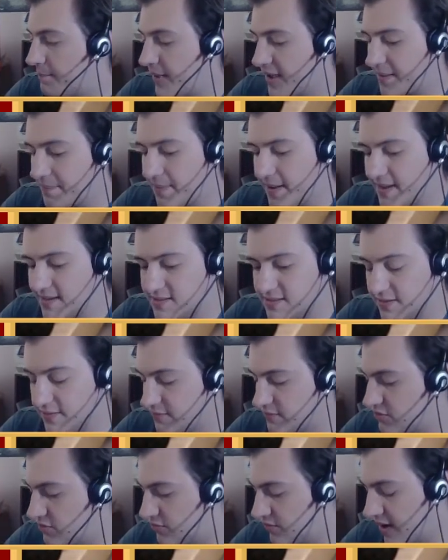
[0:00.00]
pieces of
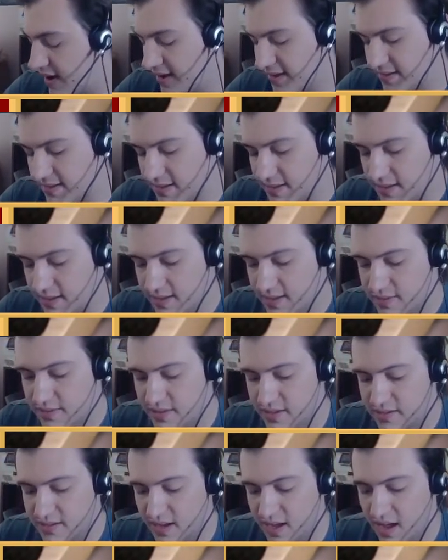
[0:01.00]
terrain
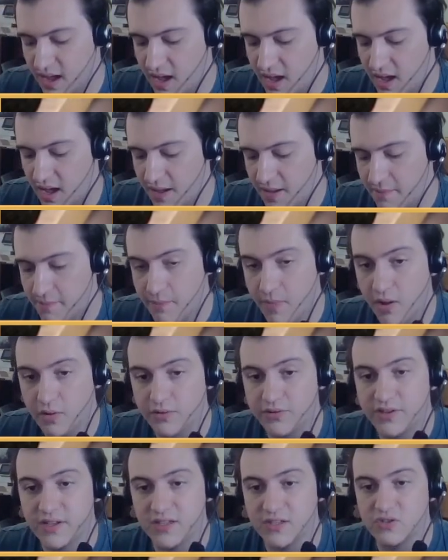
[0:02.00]
that are
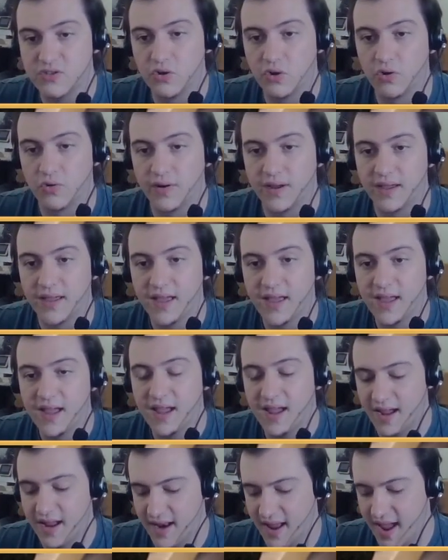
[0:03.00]
multi-story
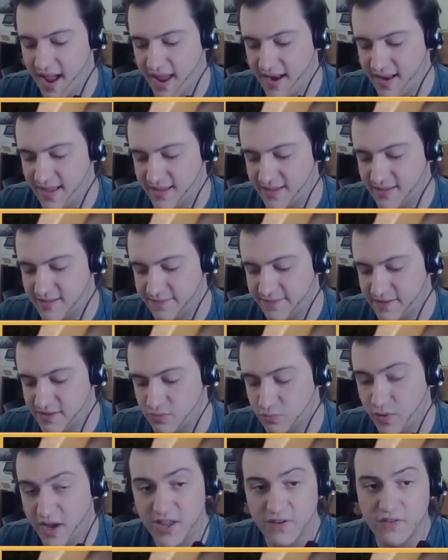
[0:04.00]
in any sufficient
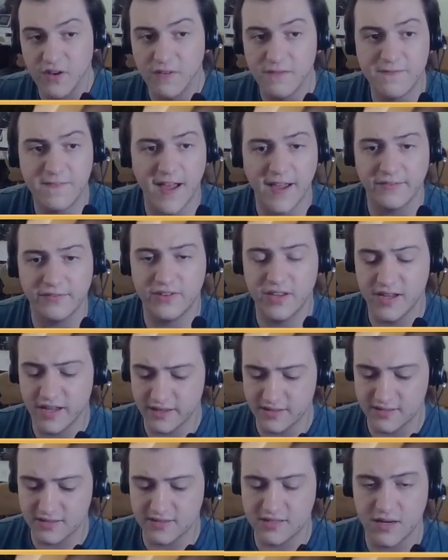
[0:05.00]
way. You've got 5 turns.
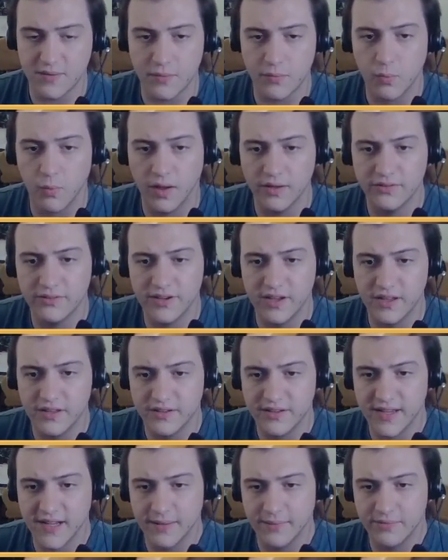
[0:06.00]
It's going to be 1 turn to
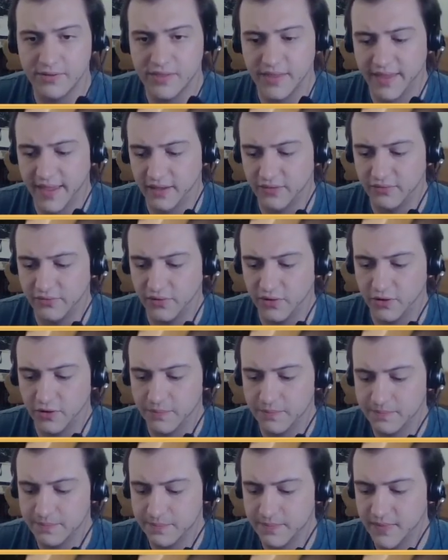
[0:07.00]
get up to the next floor.
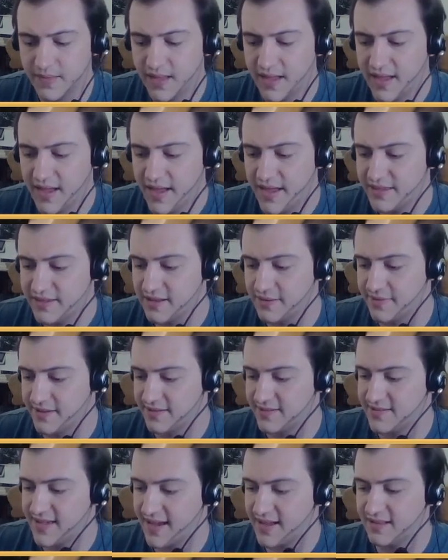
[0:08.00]
It's going to be a
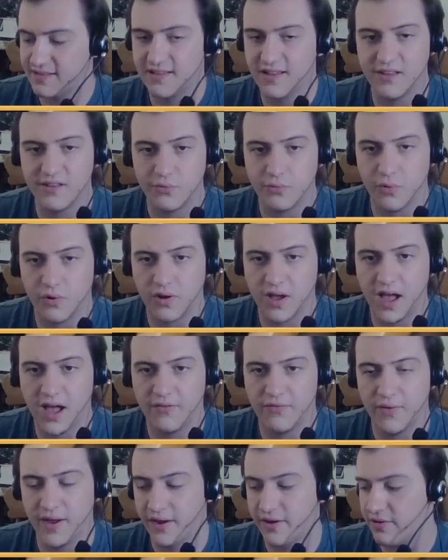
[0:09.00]
2nd turn to walk
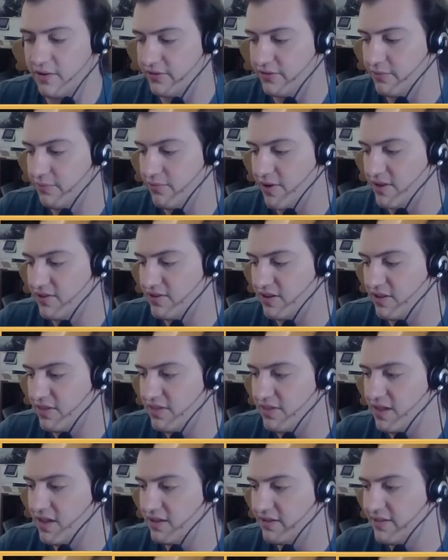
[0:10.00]
halfway across the bridge, and a
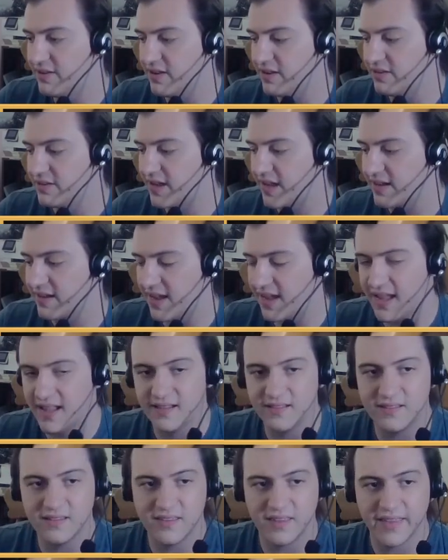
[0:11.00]
3rd turn to get
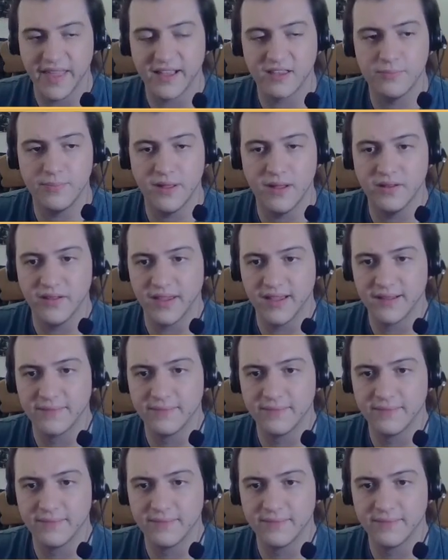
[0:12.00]
into the next building,